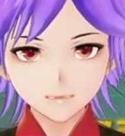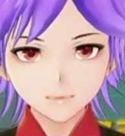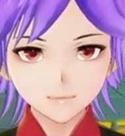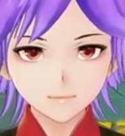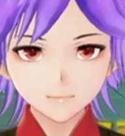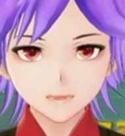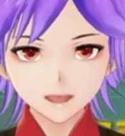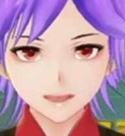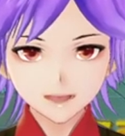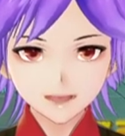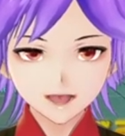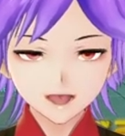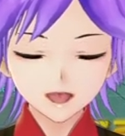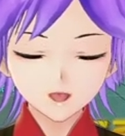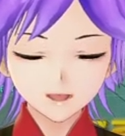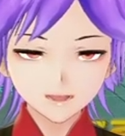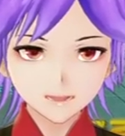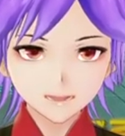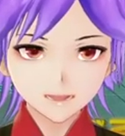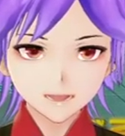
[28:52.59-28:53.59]
take up one
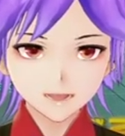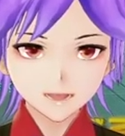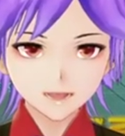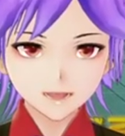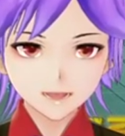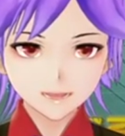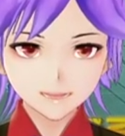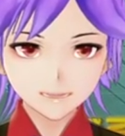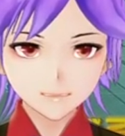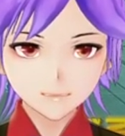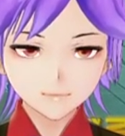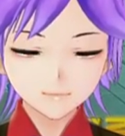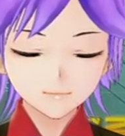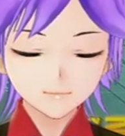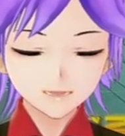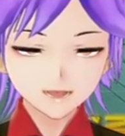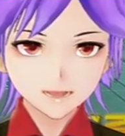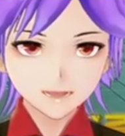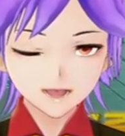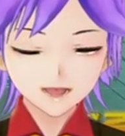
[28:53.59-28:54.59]
of the
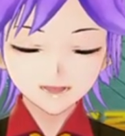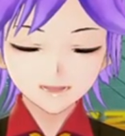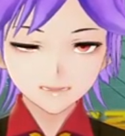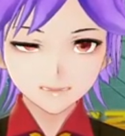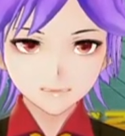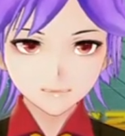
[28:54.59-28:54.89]
cannons